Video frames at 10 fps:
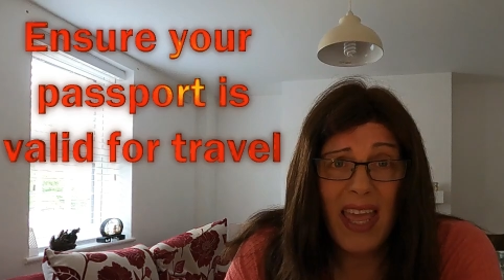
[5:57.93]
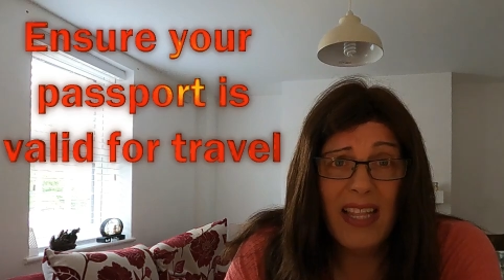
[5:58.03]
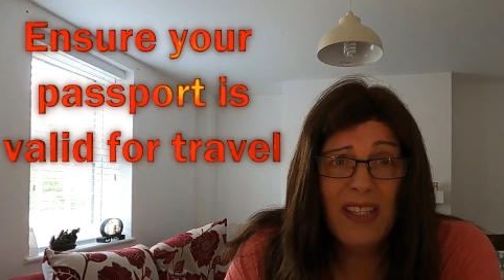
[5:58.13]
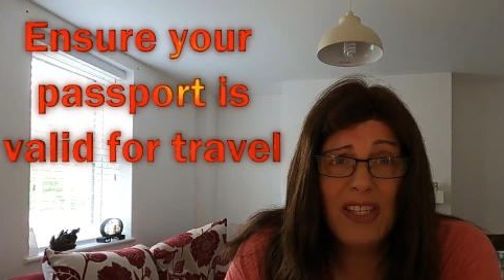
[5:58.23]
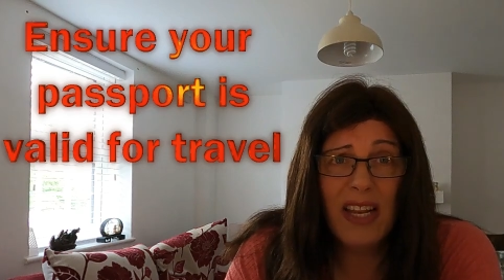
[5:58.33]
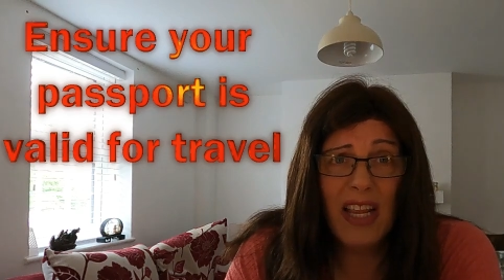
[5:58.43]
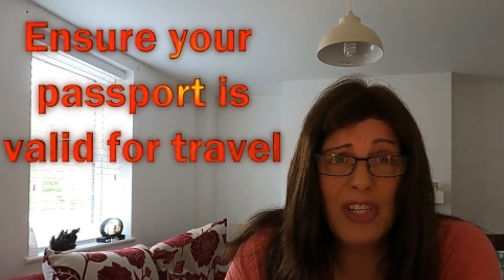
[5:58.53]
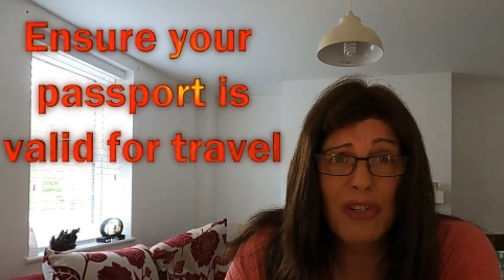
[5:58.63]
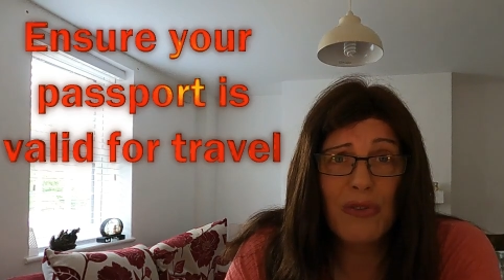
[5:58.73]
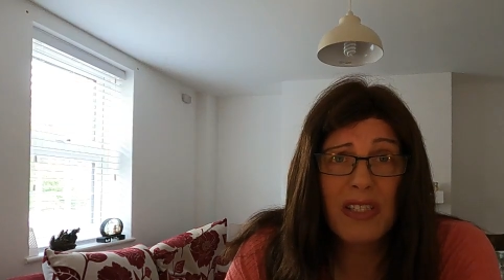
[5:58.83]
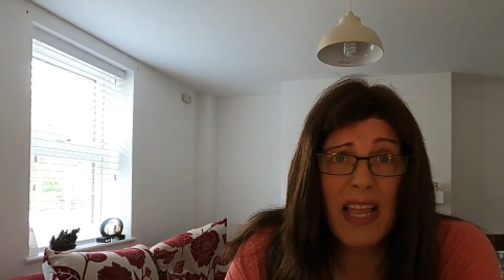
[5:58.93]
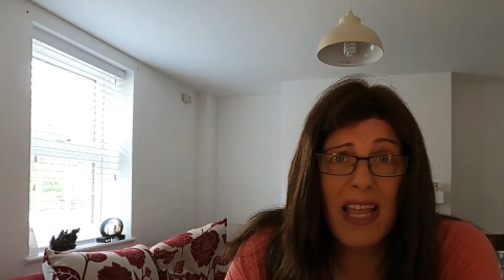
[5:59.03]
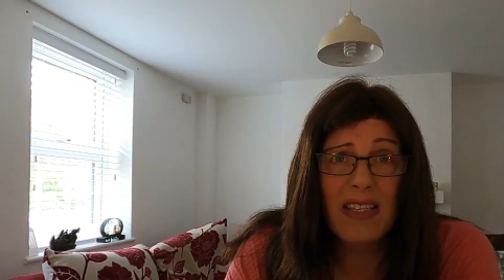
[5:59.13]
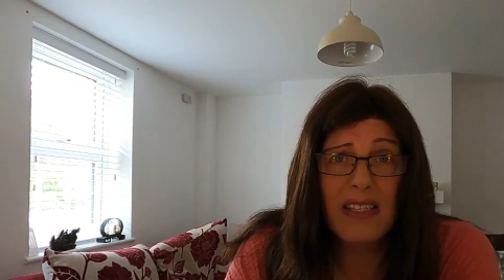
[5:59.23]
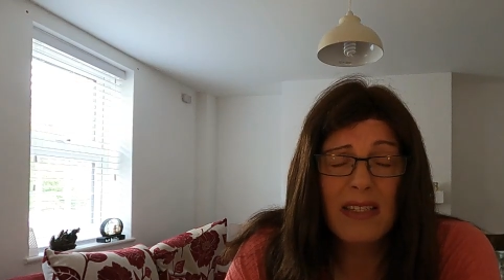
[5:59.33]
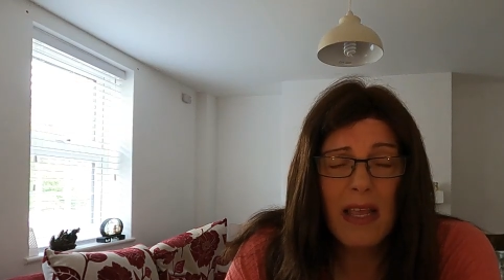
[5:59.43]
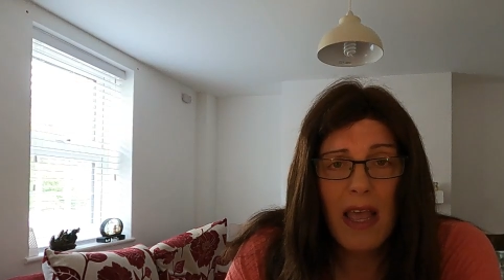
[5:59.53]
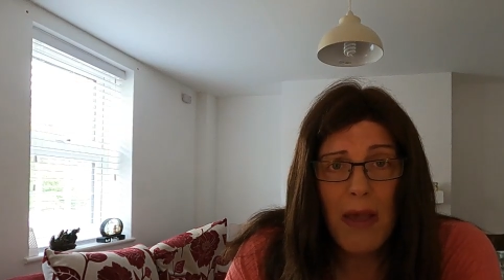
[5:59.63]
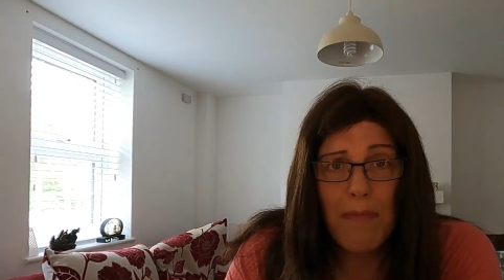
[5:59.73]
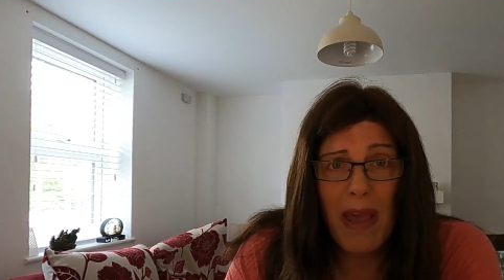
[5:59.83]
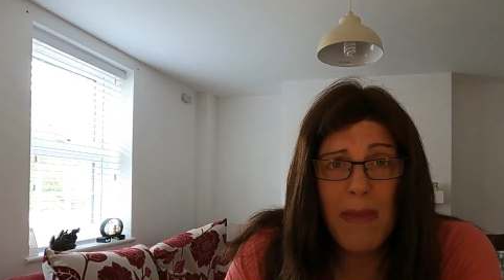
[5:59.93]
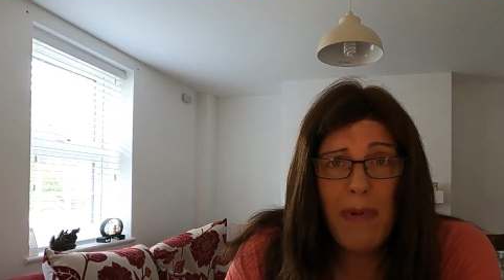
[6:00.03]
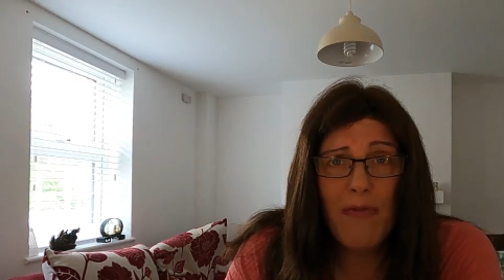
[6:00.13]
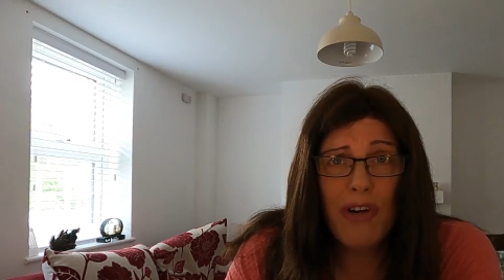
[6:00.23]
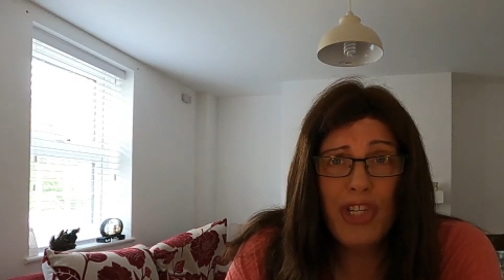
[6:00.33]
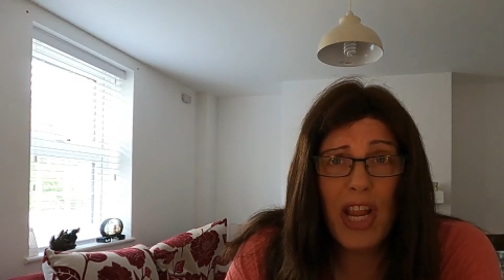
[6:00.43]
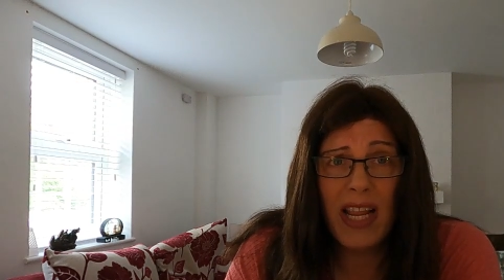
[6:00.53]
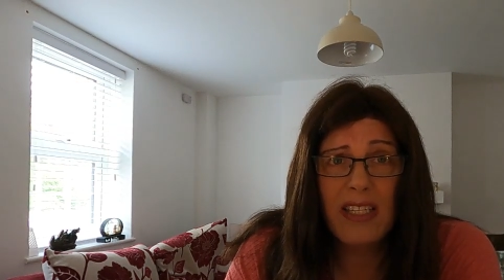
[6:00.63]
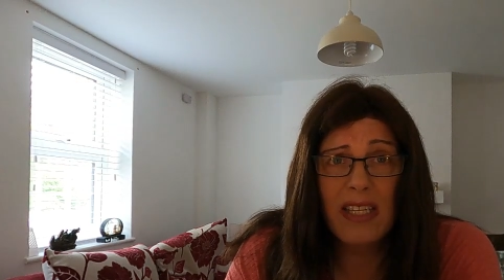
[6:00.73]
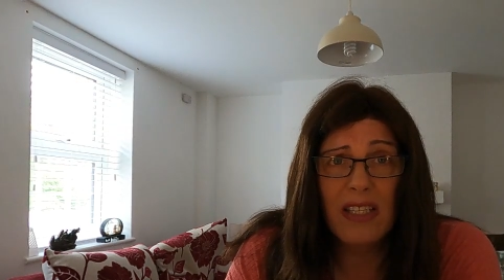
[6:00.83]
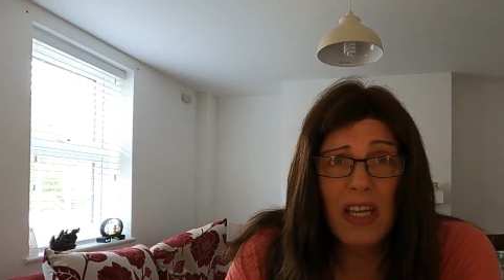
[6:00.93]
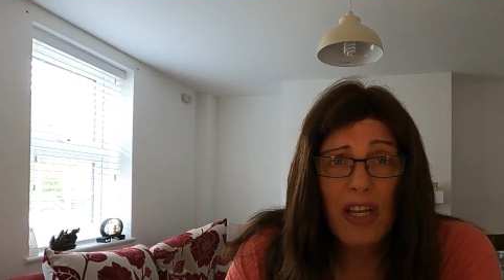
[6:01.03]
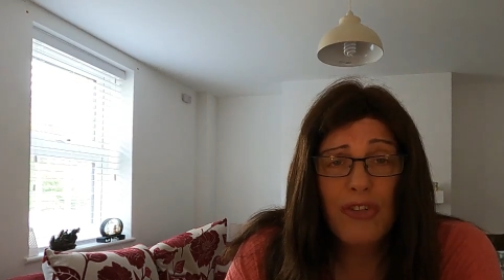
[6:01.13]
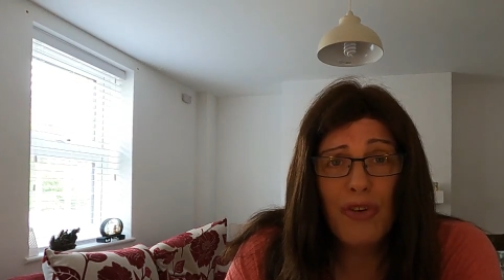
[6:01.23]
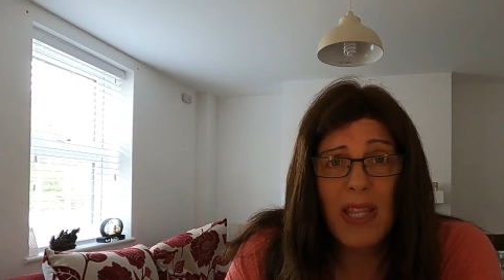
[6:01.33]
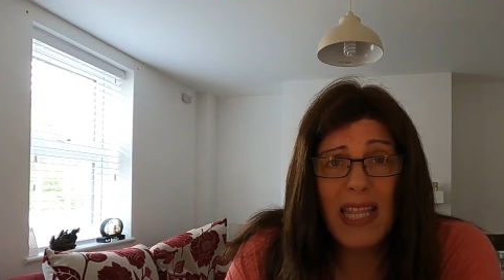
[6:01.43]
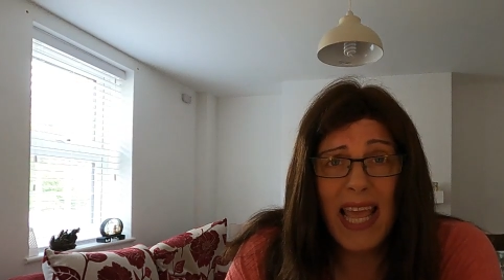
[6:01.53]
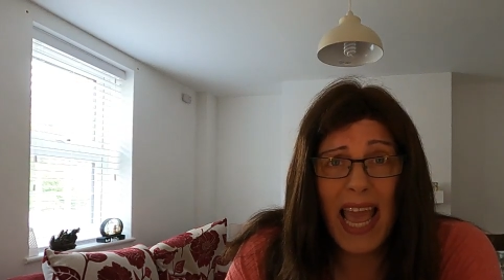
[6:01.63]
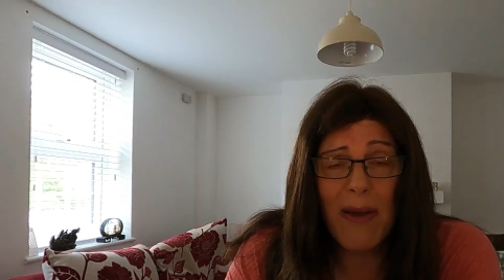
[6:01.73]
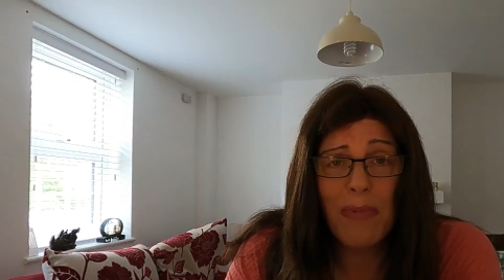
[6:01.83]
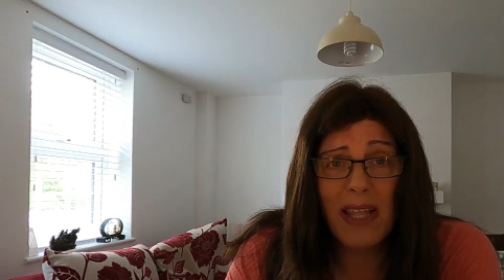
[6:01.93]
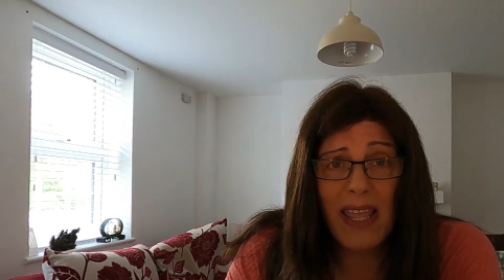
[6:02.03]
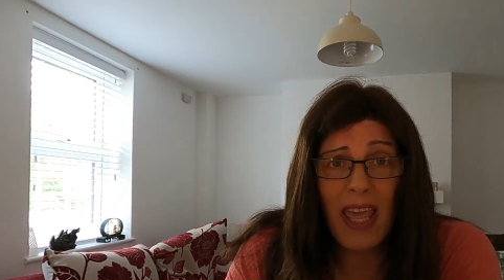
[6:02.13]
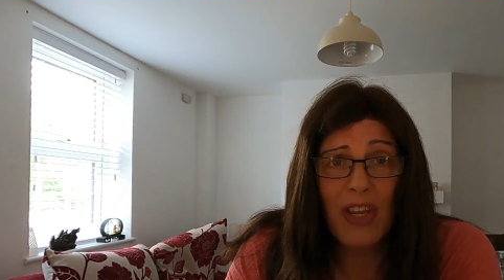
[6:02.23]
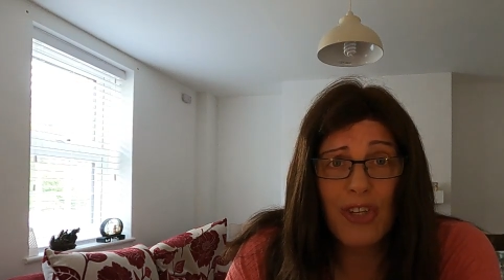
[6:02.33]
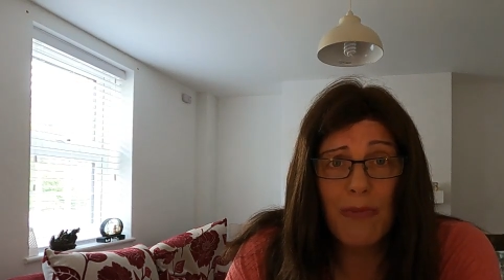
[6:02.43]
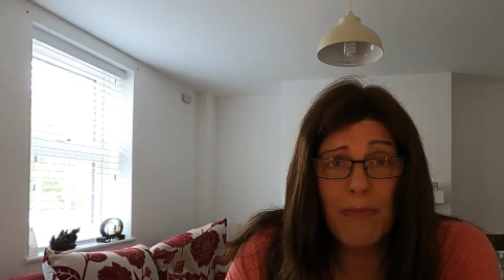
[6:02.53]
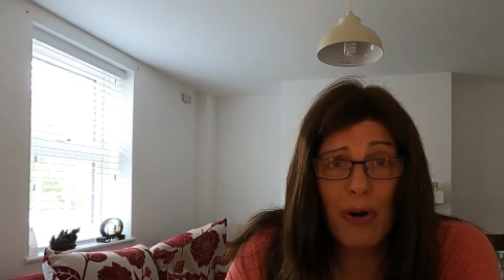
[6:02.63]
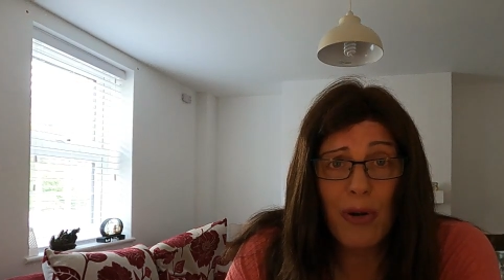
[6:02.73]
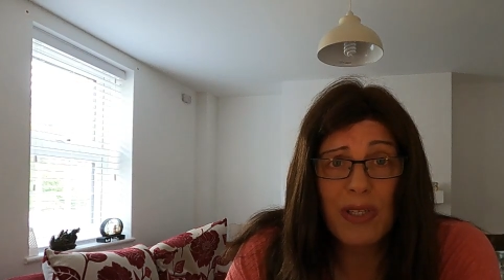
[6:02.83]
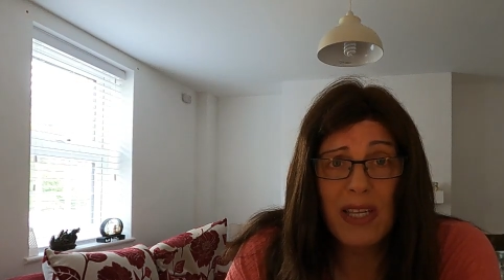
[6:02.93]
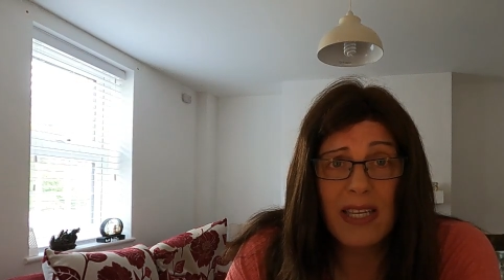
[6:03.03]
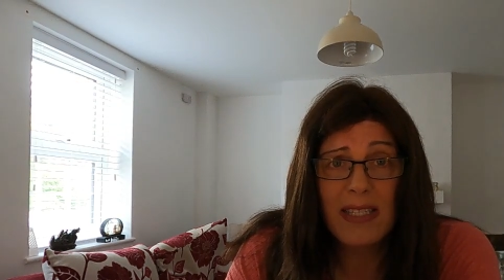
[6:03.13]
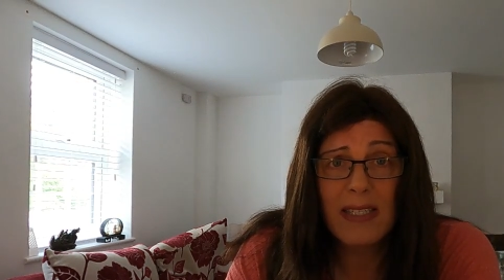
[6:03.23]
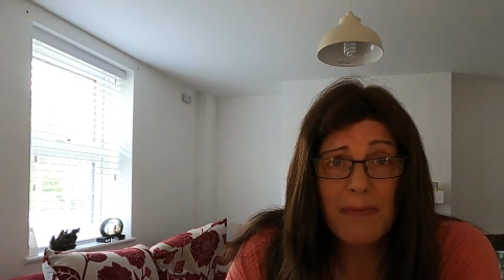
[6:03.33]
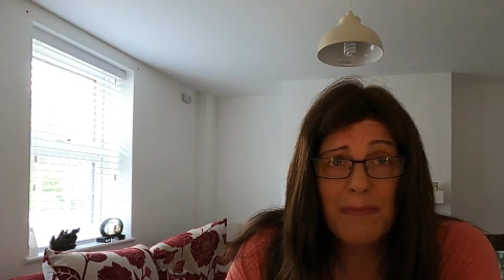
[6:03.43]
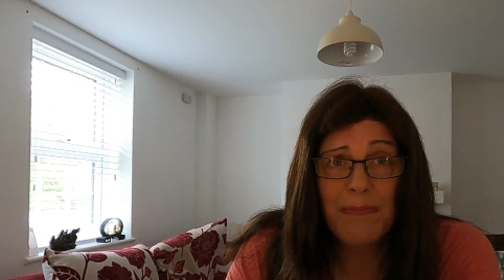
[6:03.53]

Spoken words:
international standards may be rejected during the application process.